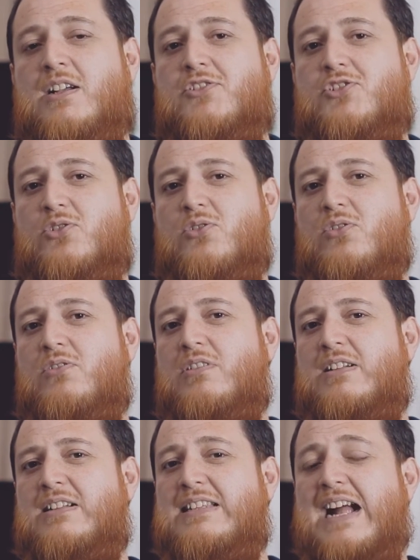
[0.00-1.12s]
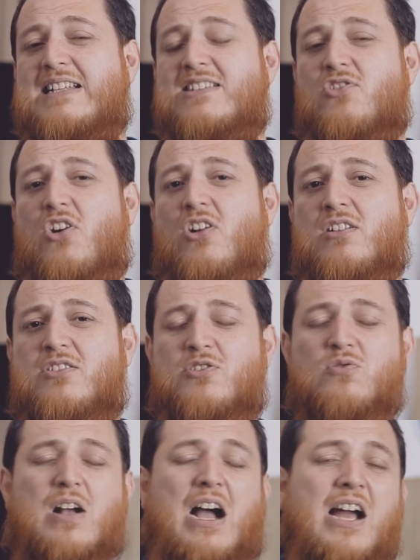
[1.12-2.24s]
So uh, that is all
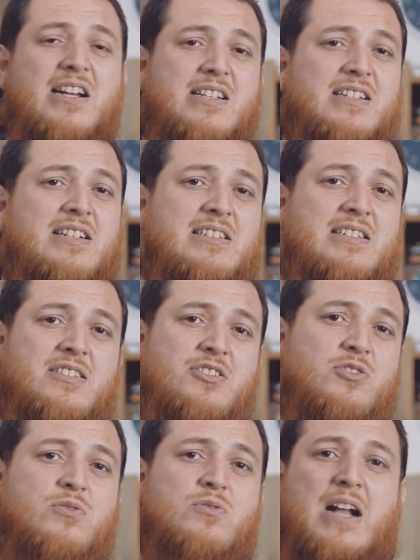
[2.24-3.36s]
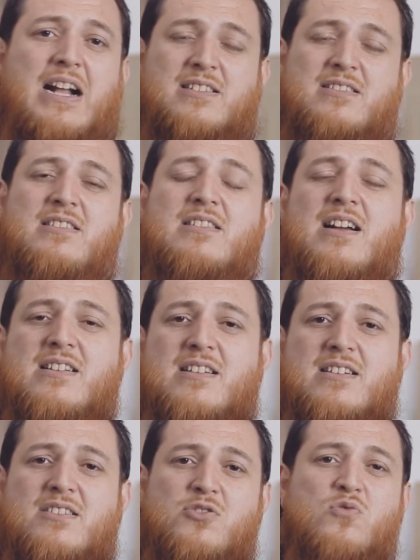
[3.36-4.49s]
UI designer, UX
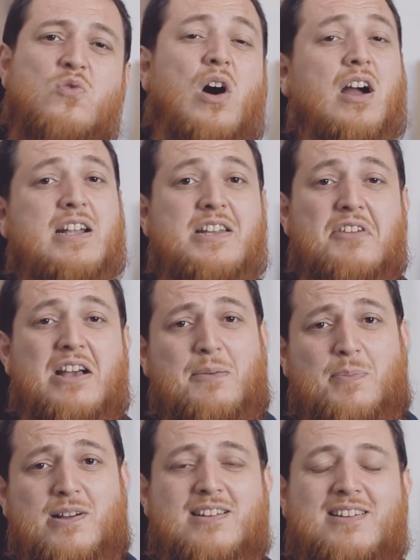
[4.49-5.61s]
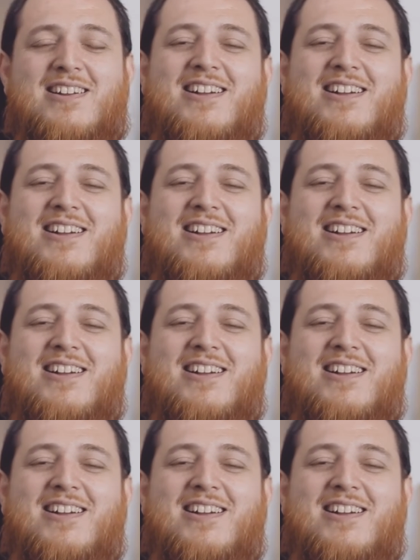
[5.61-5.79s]
designer, UI developer.